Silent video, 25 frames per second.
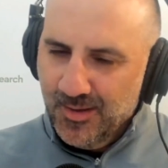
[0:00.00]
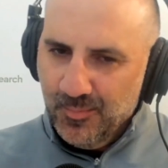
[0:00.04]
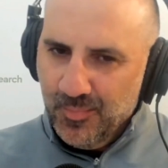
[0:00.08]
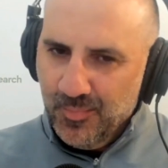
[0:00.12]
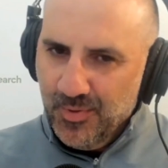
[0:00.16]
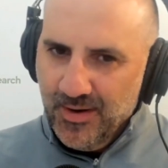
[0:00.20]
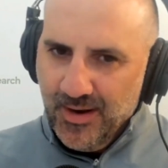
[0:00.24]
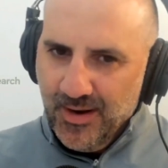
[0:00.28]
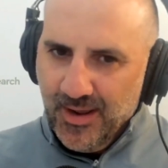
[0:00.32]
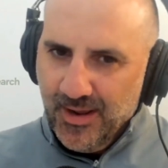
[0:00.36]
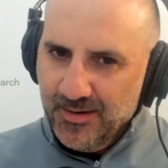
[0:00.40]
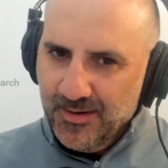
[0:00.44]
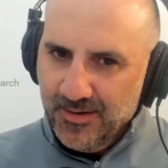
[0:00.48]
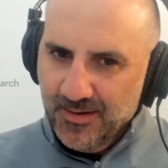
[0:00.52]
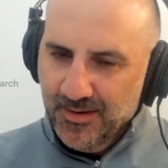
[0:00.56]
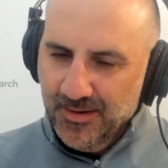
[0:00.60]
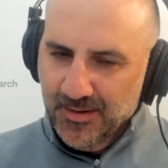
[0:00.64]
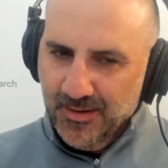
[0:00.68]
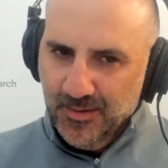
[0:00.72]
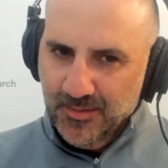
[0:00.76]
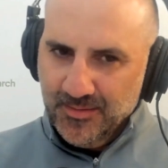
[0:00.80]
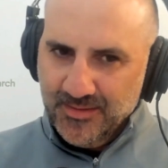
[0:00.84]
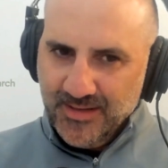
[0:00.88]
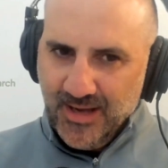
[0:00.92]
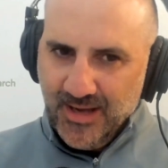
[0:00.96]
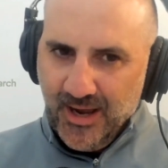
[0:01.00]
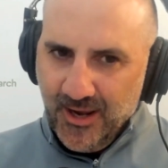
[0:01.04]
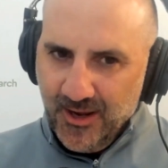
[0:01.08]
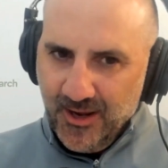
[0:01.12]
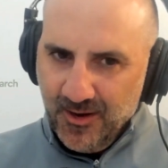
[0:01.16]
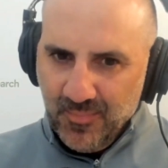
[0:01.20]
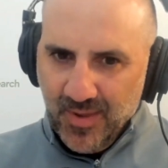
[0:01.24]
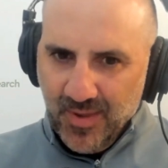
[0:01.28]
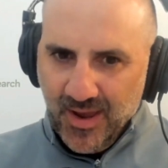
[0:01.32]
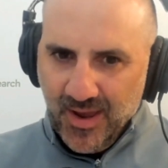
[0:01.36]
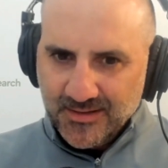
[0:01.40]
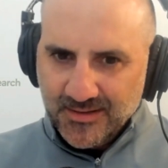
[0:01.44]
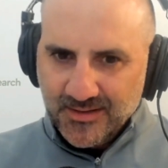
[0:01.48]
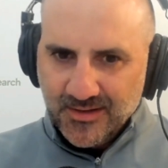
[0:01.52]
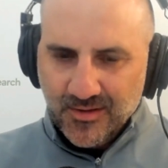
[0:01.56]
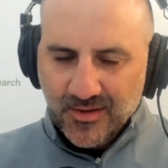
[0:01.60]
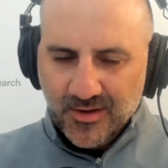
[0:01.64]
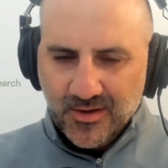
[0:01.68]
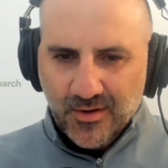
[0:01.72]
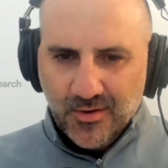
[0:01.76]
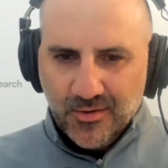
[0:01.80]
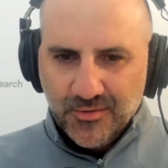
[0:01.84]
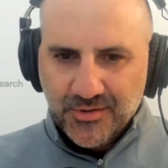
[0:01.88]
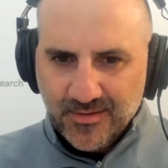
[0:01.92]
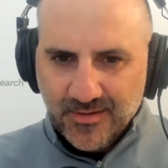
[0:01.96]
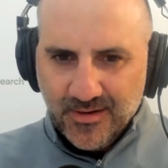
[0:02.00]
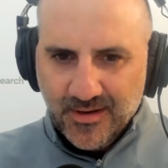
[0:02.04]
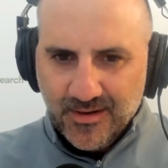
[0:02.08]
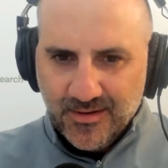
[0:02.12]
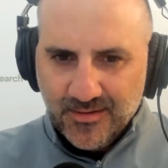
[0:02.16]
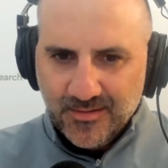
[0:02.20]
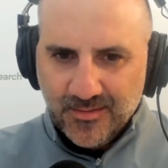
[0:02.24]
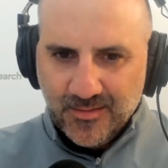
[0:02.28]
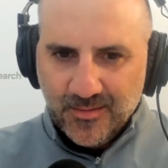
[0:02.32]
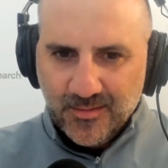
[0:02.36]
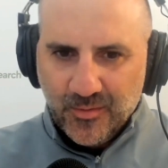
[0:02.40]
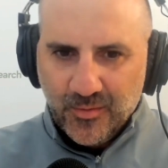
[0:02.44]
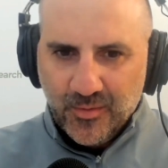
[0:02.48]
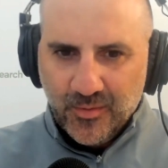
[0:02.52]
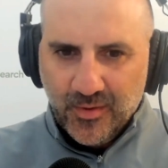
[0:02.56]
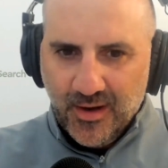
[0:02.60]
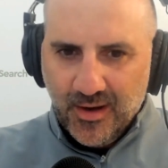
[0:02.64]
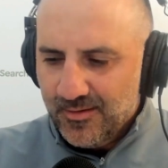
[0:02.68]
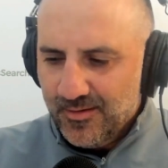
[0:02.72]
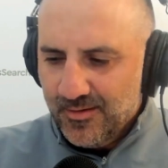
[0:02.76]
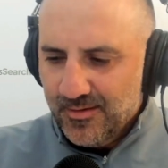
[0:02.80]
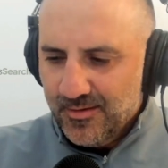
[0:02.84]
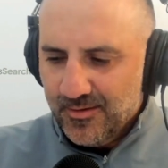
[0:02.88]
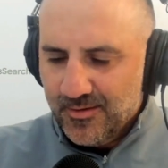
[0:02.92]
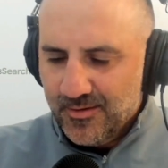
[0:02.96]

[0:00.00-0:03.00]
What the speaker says: but not tie it back to the culture and create a